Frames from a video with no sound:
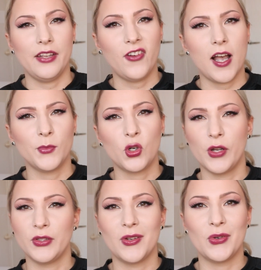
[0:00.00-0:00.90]
If I'm
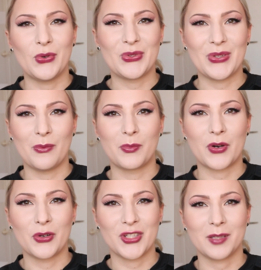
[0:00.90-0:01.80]
going to do some
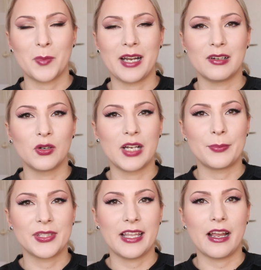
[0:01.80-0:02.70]
project pan
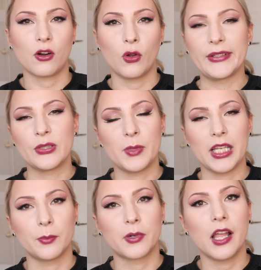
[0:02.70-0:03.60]
collabs, they are going to
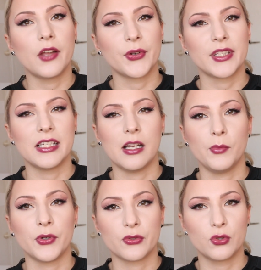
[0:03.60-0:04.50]
be priority
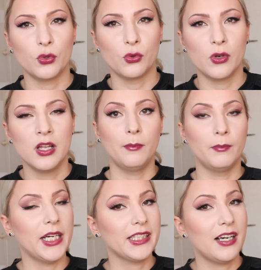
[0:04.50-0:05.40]
number 2.
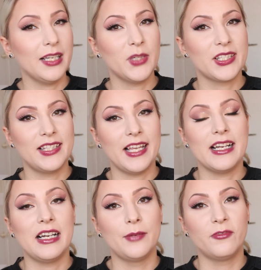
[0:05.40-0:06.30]
But I must
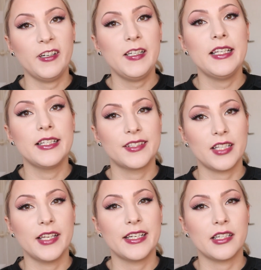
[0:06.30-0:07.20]
say I am really
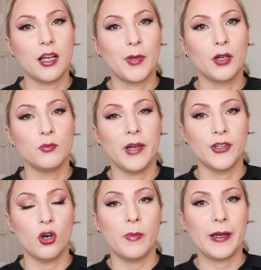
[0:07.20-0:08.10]
excited about
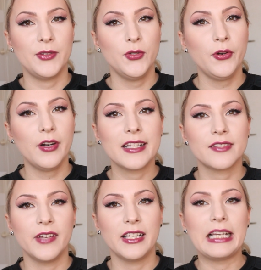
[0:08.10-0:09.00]
my no by year
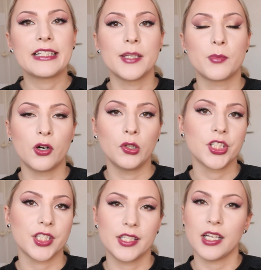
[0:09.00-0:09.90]
as well as the
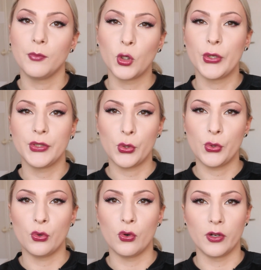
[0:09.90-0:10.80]
projects I'm going to
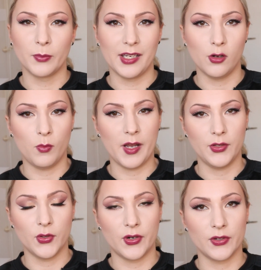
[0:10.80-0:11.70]
do on my no by
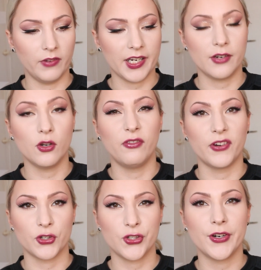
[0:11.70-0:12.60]
year. What I know
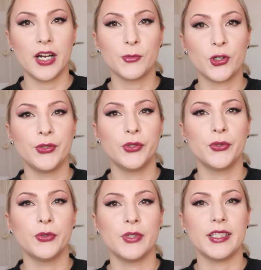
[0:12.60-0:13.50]
for sure I'm going to
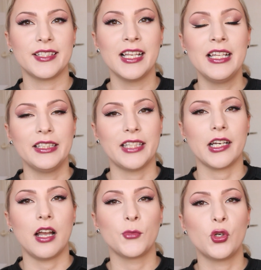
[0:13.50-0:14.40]
do is
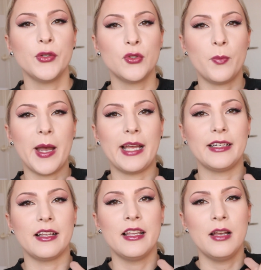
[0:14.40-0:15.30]
that I'm going to
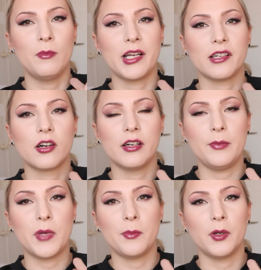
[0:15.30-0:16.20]
pan my
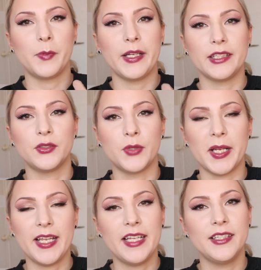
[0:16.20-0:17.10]
Carli Bybel palette to
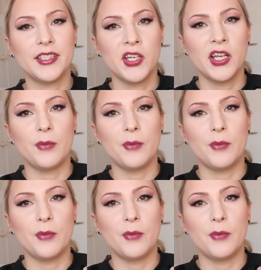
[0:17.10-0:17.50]
the end.